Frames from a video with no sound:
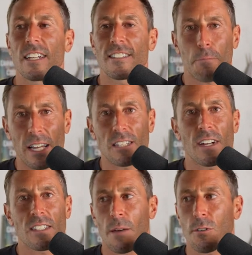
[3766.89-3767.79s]
is that plant
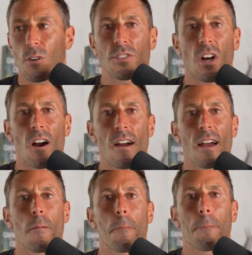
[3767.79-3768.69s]
defense chemicals
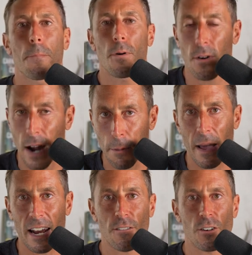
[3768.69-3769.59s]
are
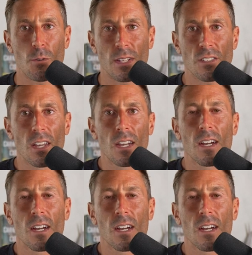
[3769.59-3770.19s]
problematic for humans.